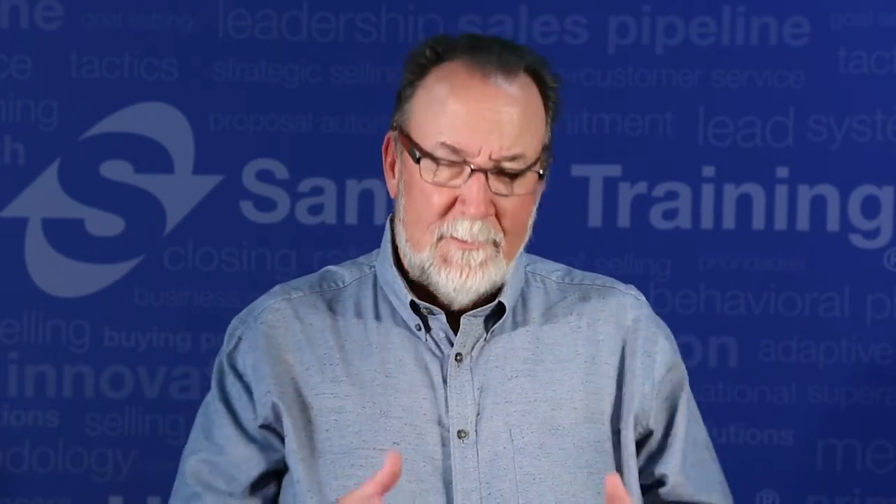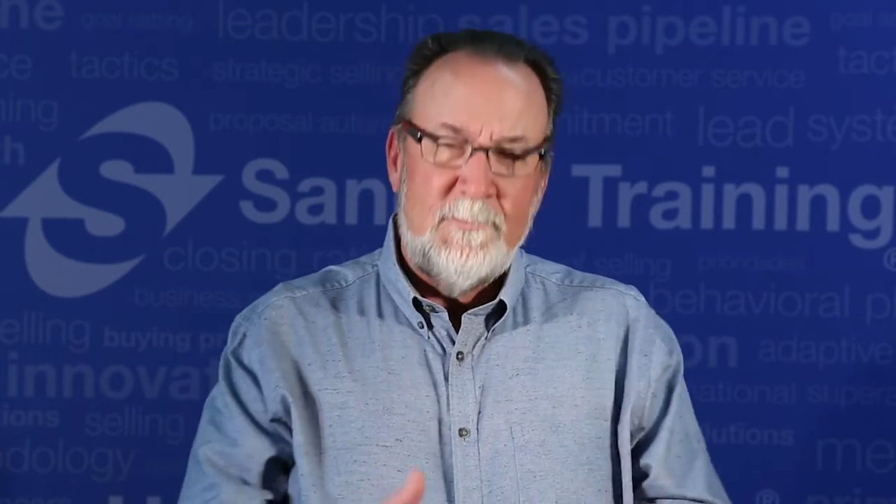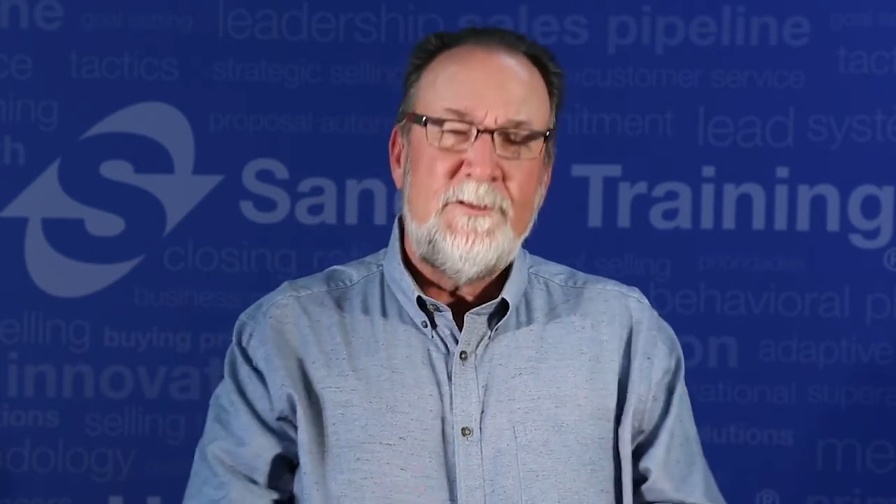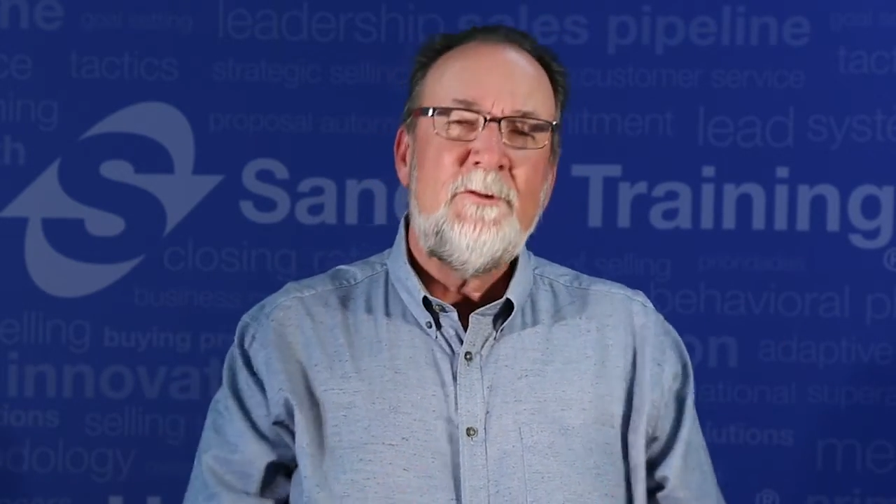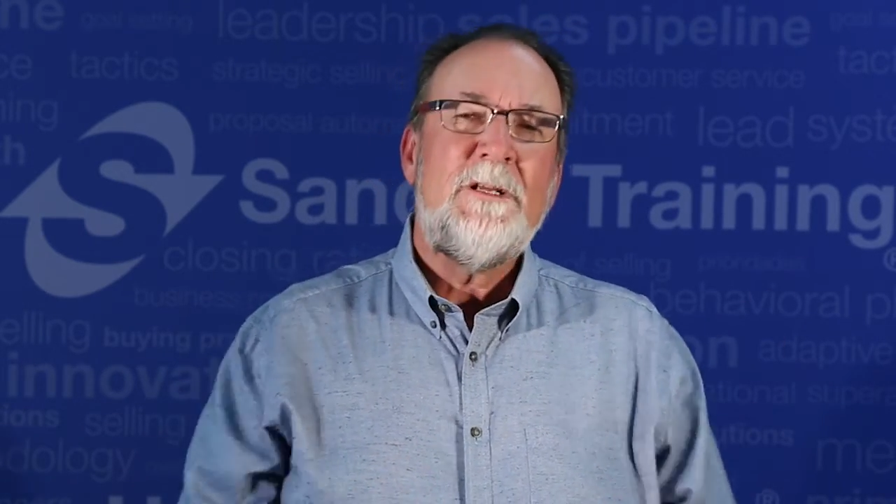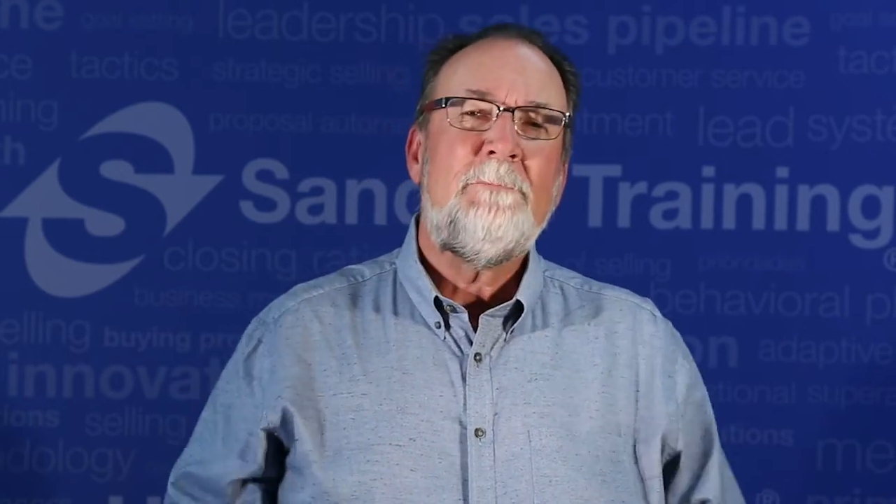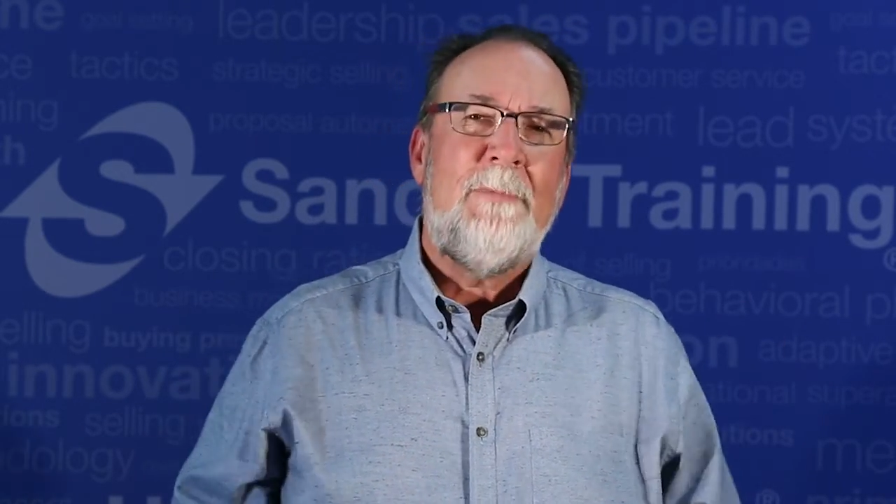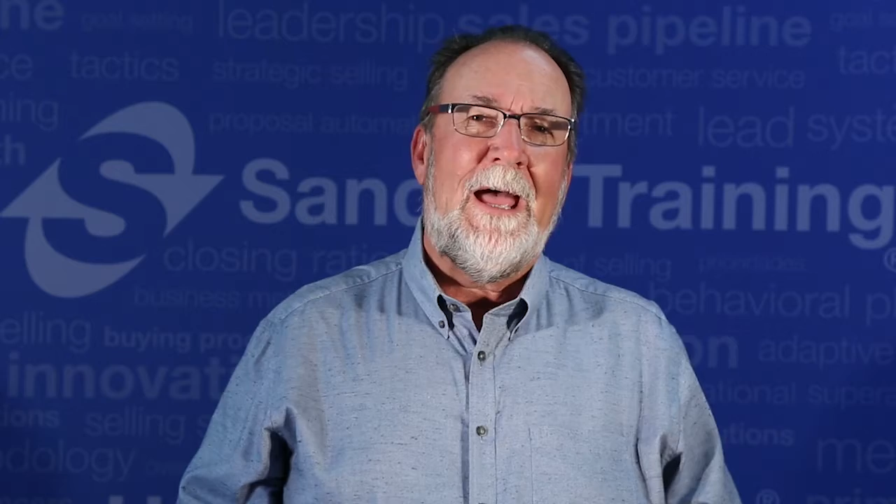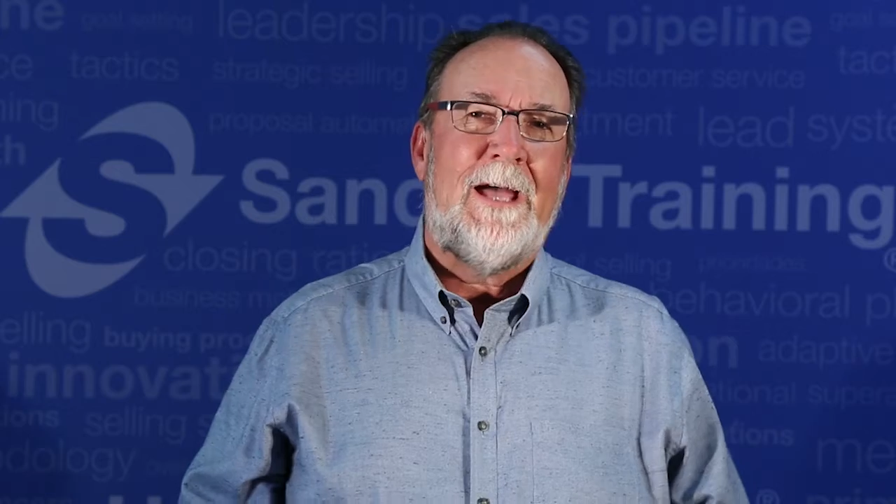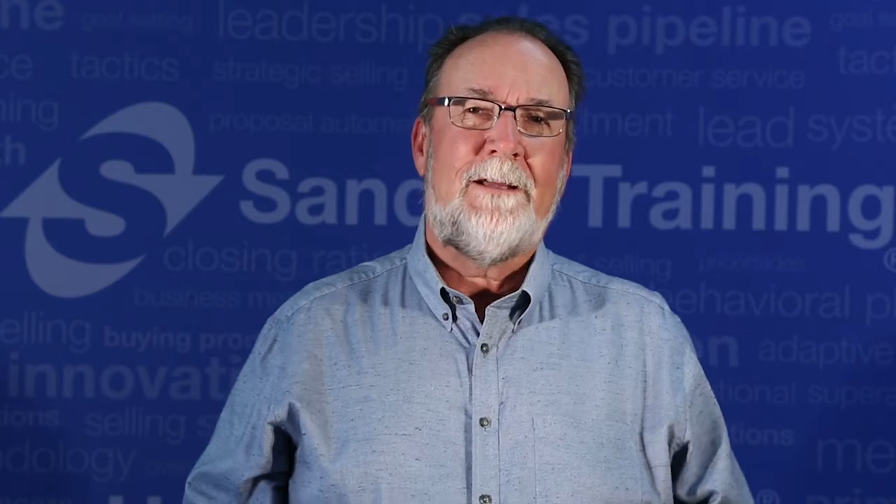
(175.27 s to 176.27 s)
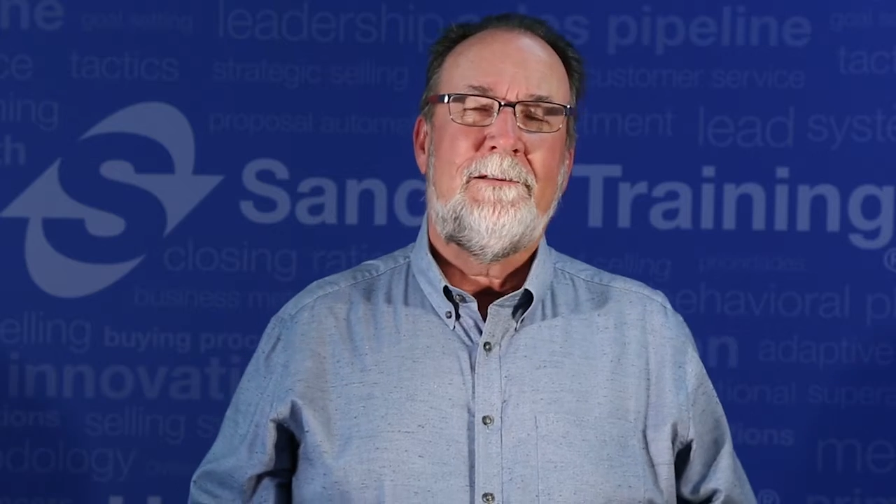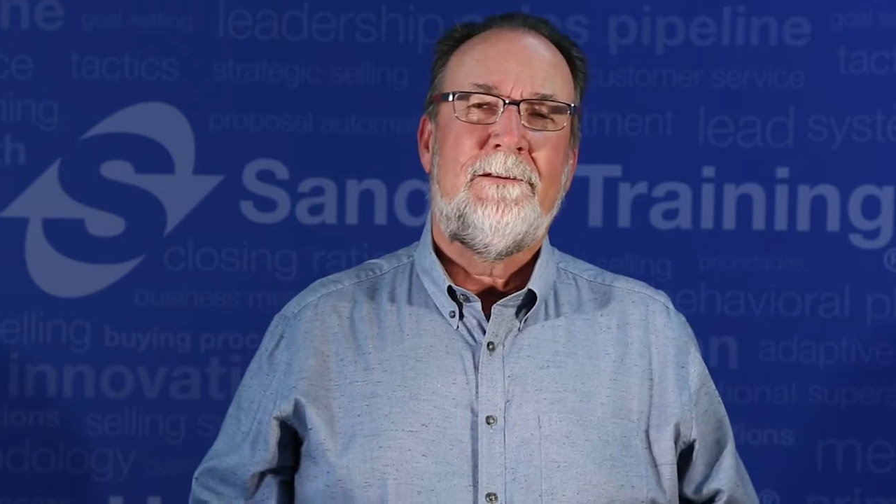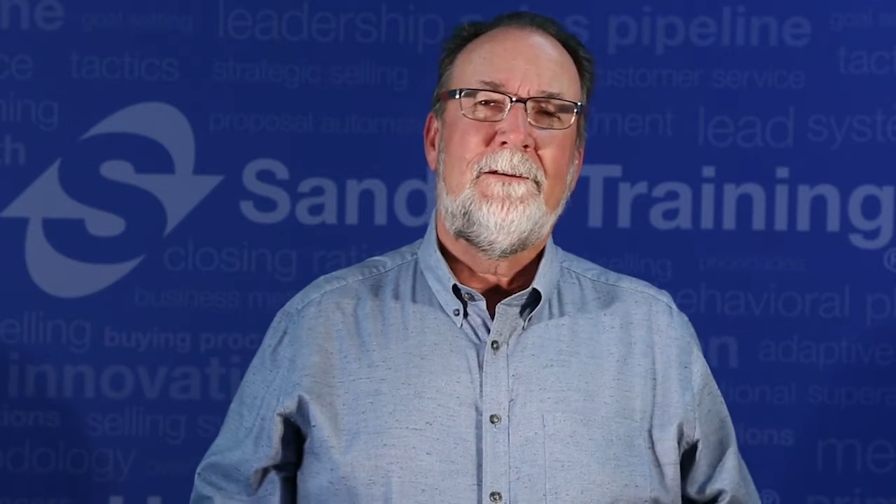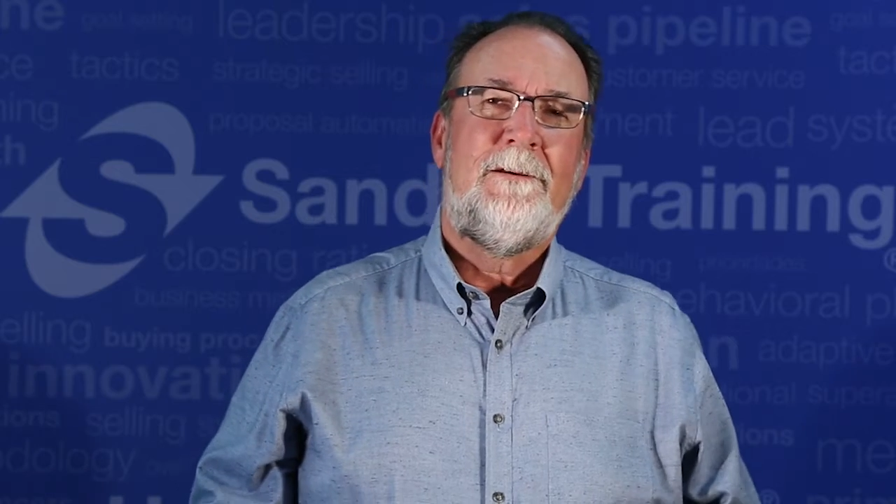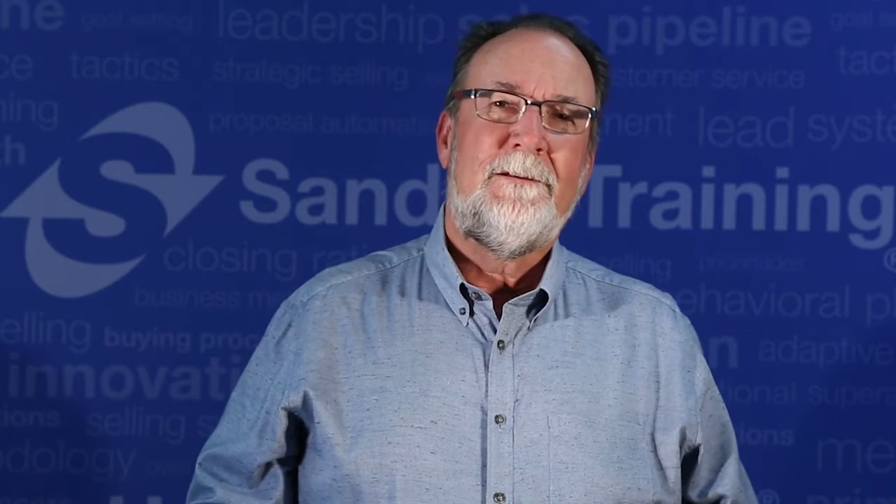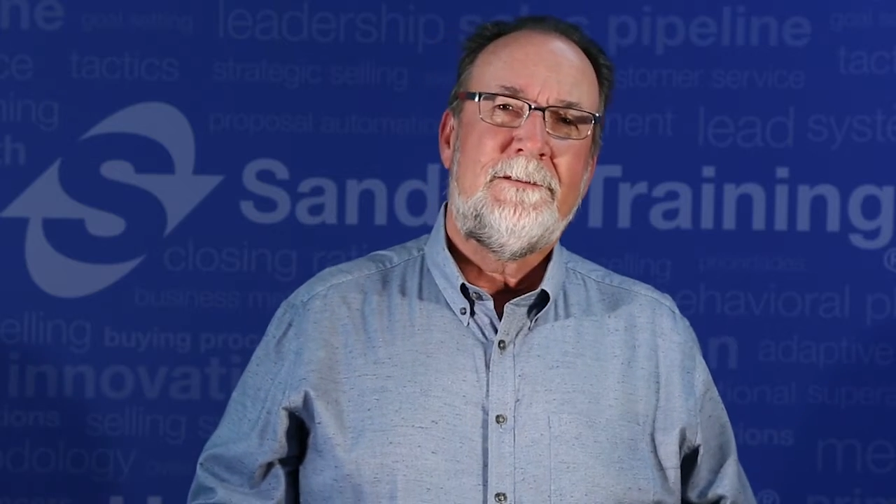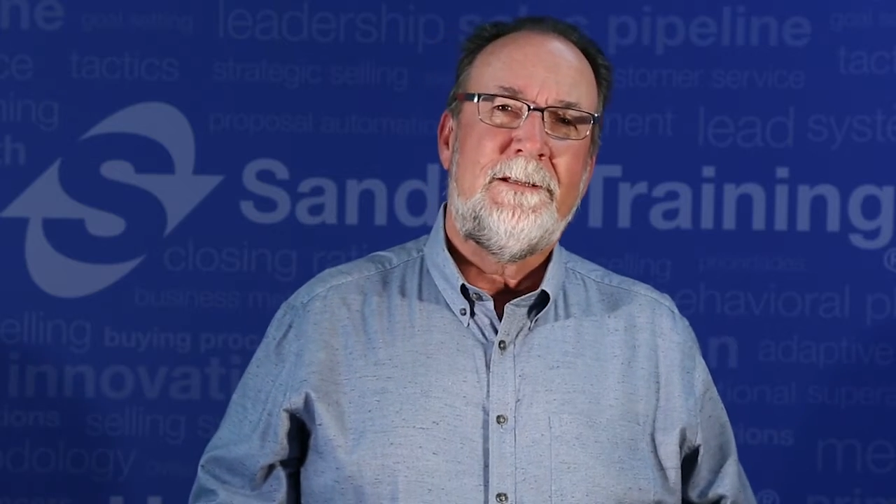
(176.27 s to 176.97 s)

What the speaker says: when you get back to